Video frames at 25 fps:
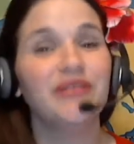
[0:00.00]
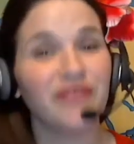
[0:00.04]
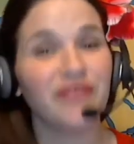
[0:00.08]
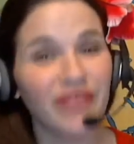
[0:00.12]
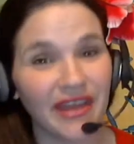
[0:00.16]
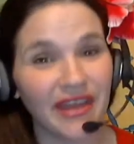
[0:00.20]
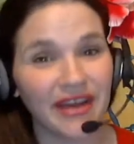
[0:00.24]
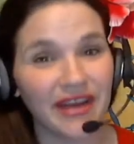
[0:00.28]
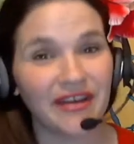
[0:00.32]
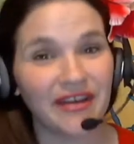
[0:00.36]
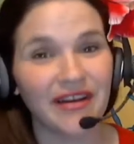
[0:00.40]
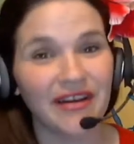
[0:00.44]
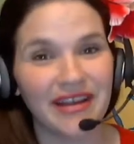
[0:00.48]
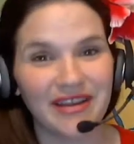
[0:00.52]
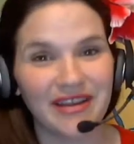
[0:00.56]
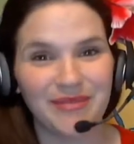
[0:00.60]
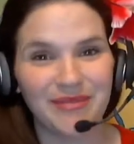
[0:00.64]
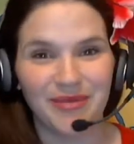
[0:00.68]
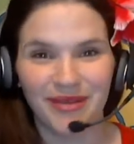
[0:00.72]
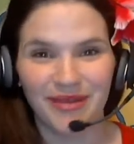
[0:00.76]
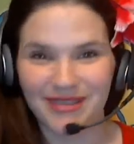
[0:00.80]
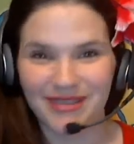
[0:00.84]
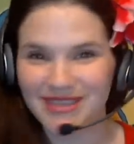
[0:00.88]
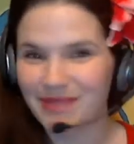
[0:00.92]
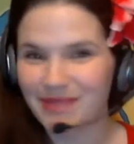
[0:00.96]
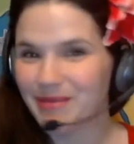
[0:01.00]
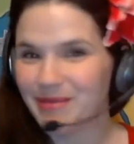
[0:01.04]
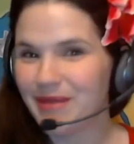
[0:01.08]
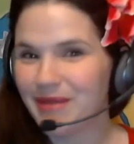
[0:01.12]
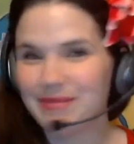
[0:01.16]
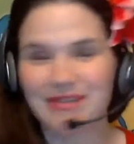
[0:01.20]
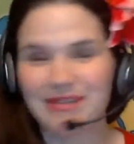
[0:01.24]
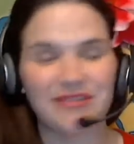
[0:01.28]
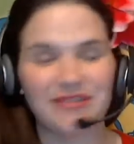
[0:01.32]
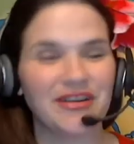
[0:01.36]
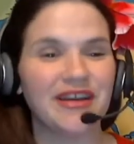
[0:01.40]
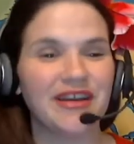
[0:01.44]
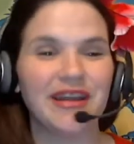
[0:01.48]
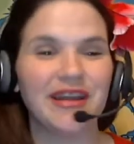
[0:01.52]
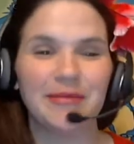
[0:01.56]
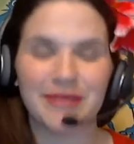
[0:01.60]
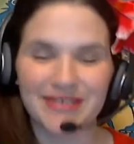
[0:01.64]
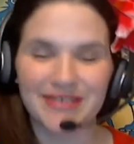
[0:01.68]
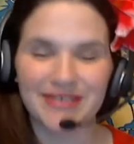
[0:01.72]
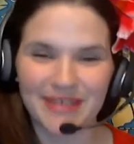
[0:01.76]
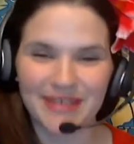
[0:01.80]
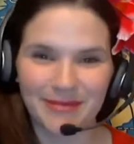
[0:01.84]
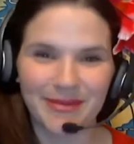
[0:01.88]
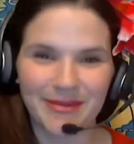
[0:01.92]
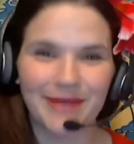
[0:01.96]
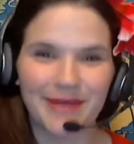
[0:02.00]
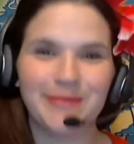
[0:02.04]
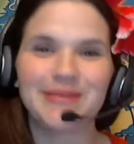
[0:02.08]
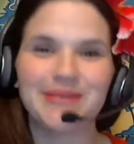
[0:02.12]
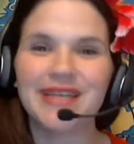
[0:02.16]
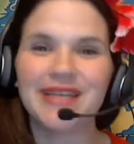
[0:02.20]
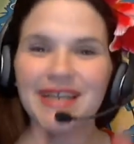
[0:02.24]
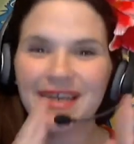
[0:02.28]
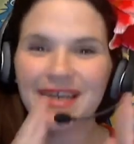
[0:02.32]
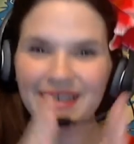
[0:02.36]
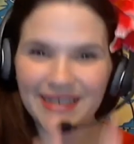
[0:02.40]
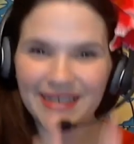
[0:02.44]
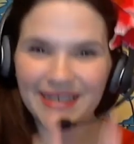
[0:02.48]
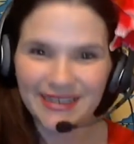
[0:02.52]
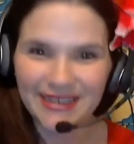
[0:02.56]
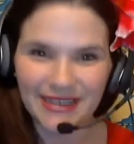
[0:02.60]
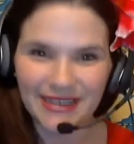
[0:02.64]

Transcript: if they're able. Sometimes they're not able. Sometimes